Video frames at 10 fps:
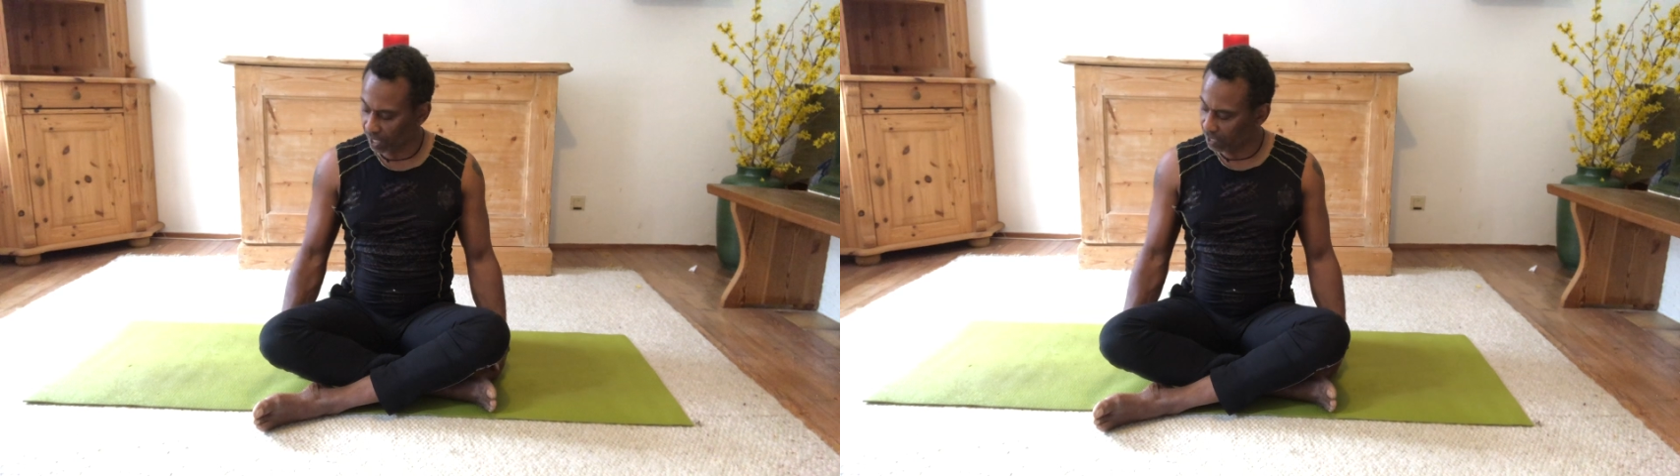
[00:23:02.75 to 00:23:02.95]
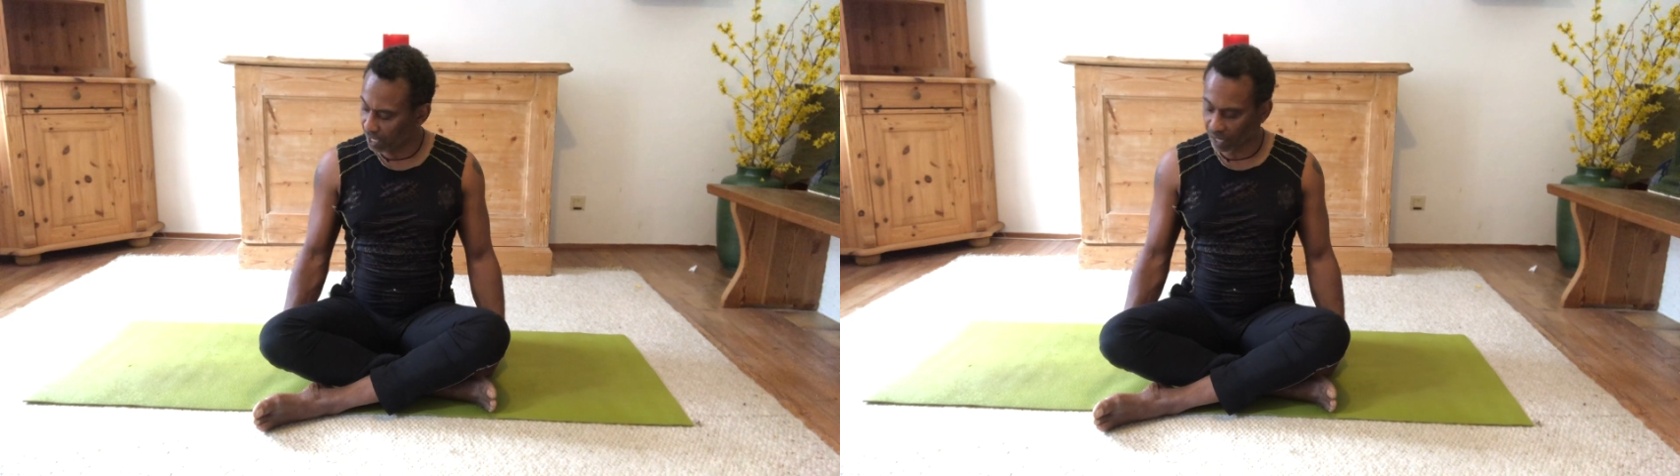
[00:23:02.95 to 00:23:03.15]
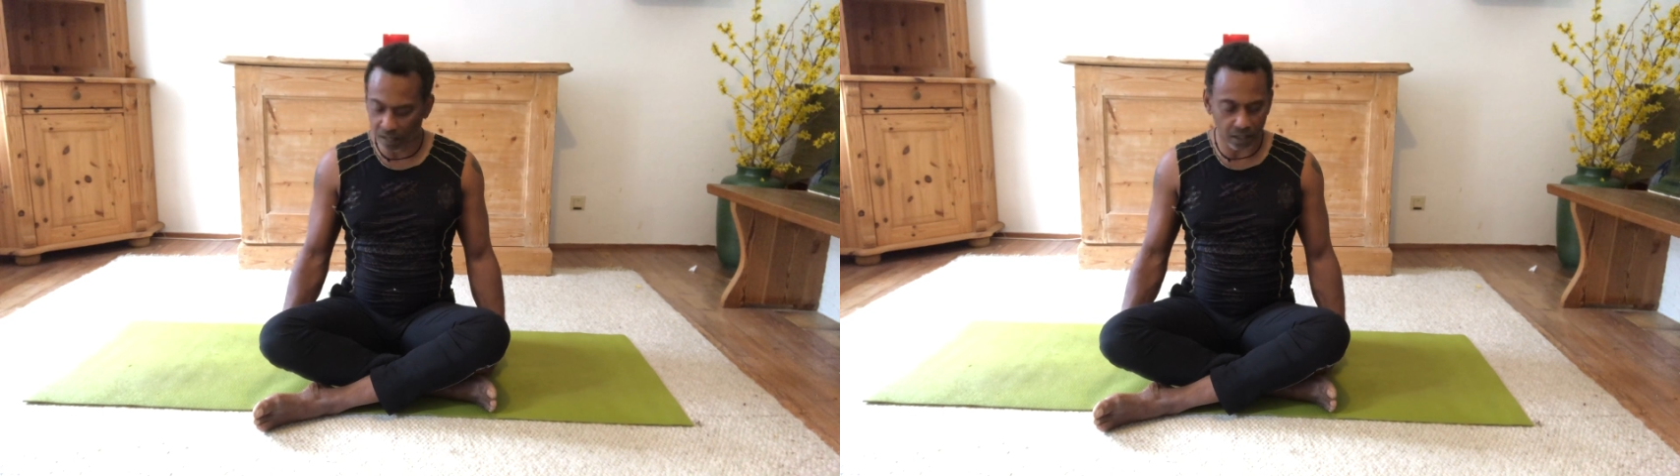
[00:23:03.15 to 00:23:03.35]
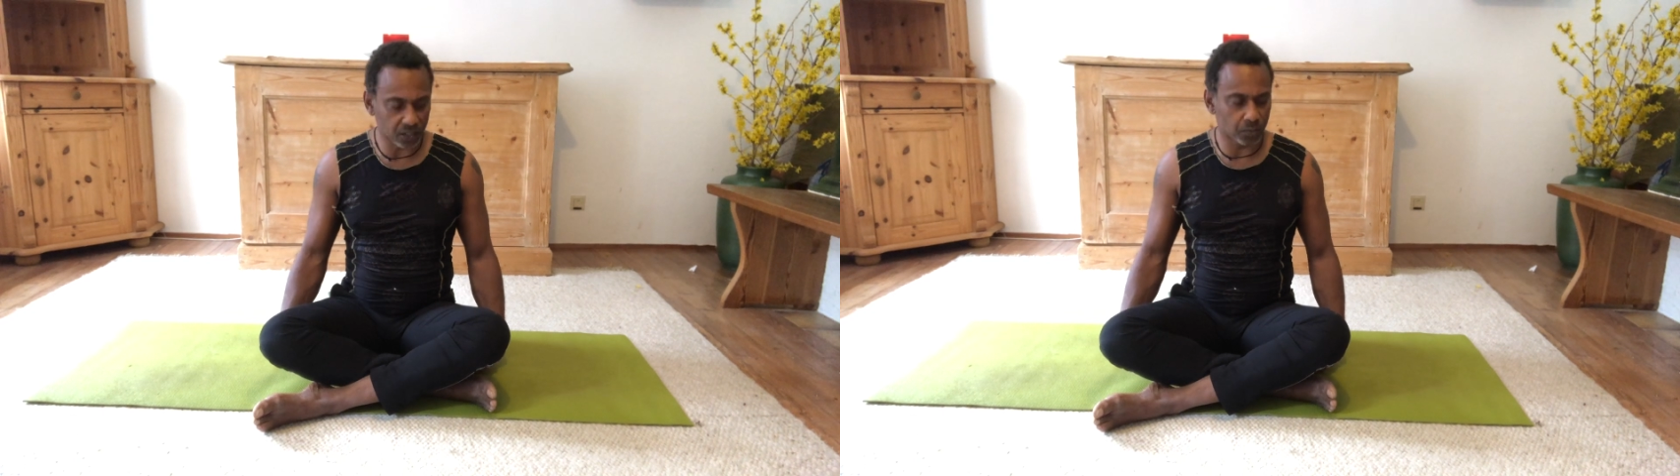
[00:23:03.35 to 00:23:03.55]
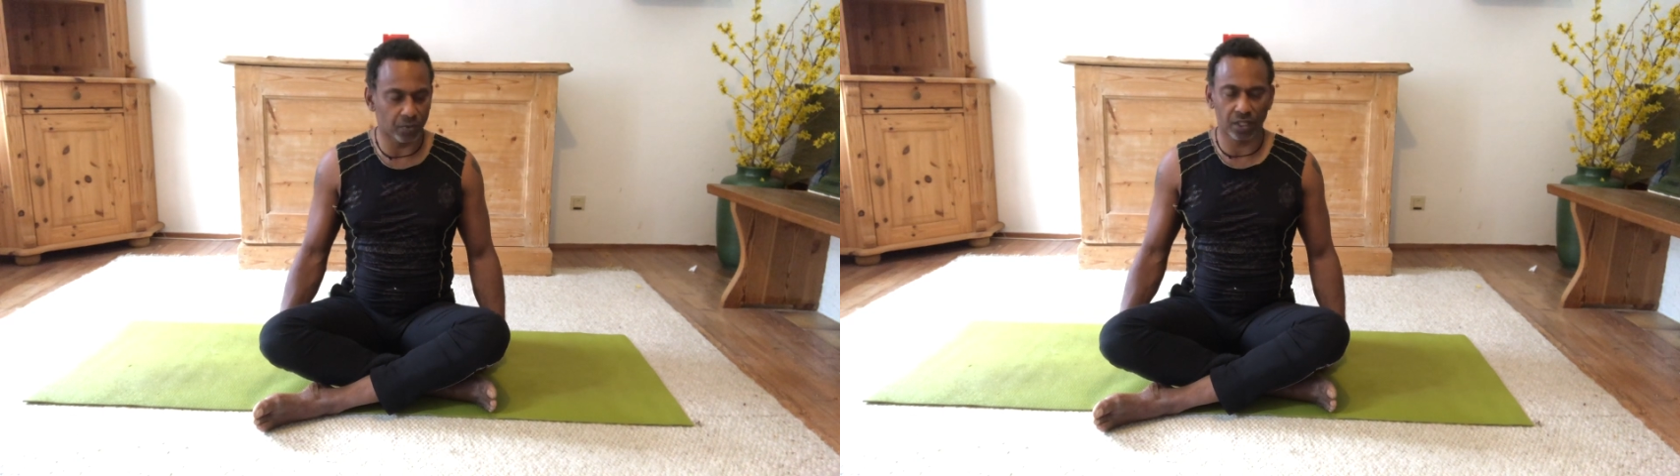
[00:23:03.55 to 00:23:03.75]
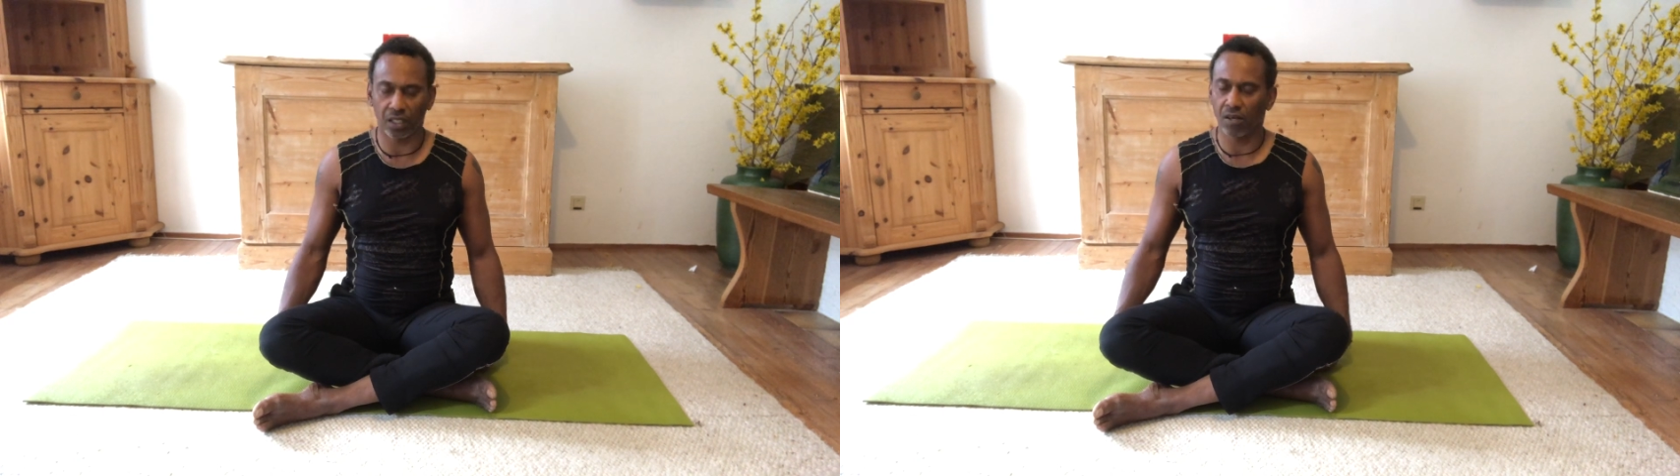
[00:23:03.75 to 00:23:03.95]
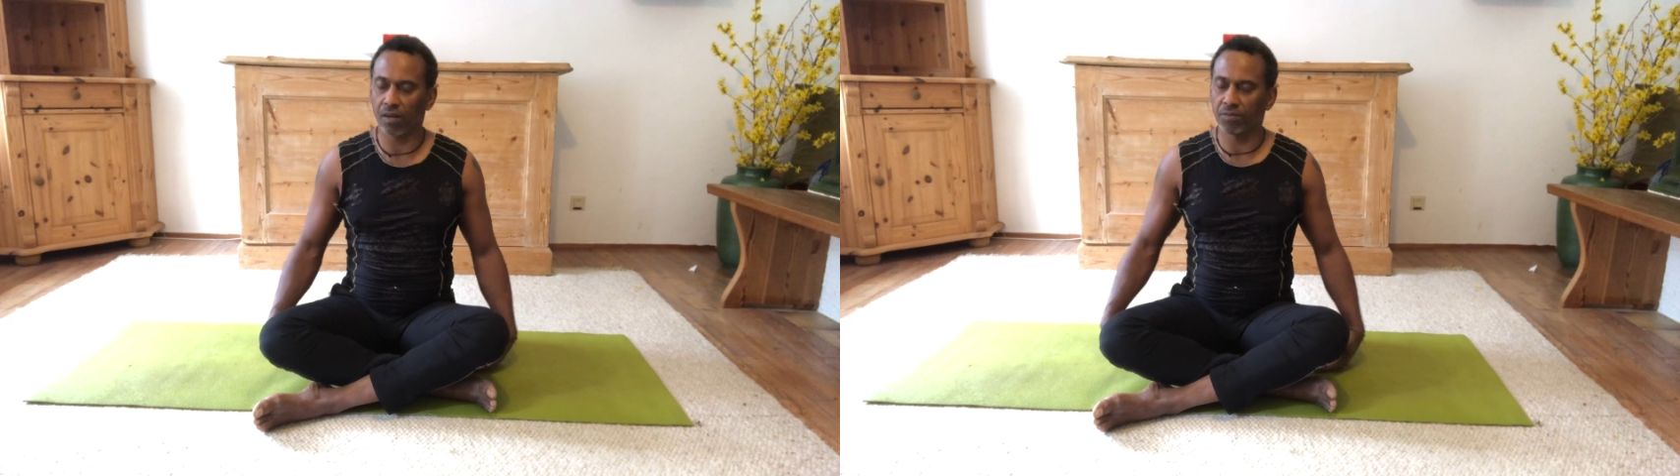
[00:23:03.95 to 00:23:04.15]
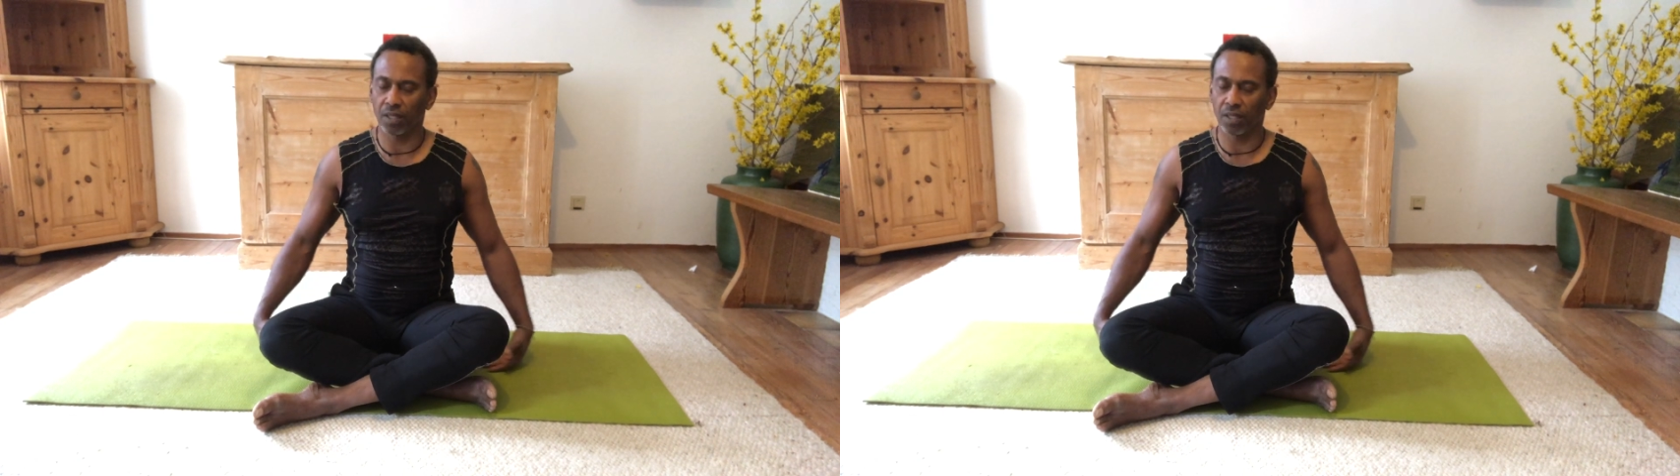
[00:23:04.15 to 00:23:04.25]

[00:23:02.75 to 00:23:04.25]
inhale, let's bring the arms